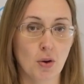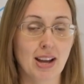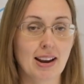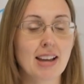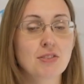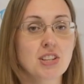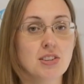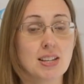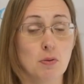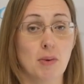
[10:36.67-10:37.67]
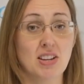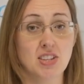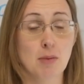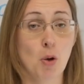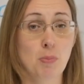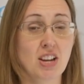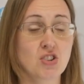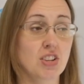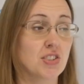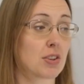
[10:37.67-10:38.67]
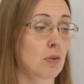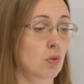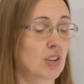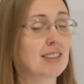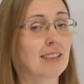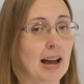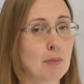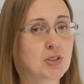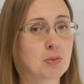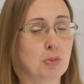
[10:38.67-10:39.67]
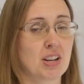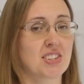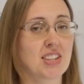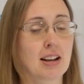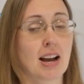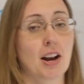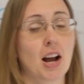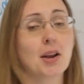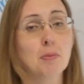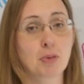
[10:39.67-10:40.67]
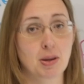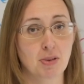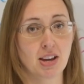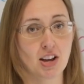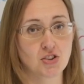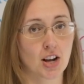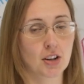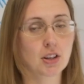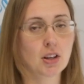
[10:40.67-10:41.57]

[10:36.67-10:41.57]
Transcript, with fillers: and I have seen some of my SIBO patients relapse because they got on a P P I drug.